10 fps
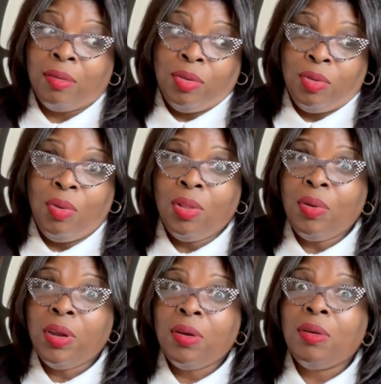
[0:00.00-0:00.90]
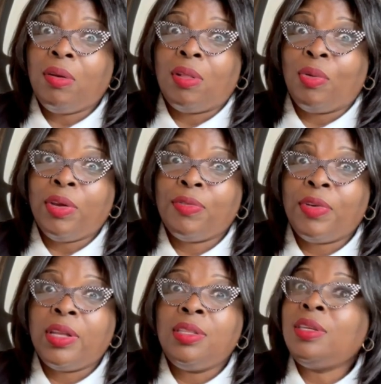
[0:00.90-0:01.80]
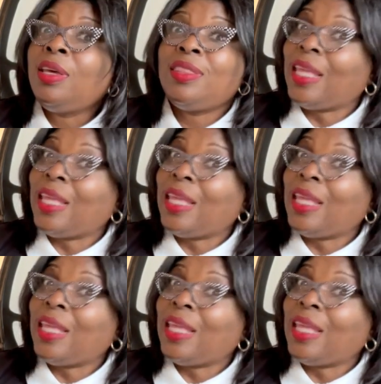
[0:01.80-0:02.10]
you know a lawyer or a lawyer friend,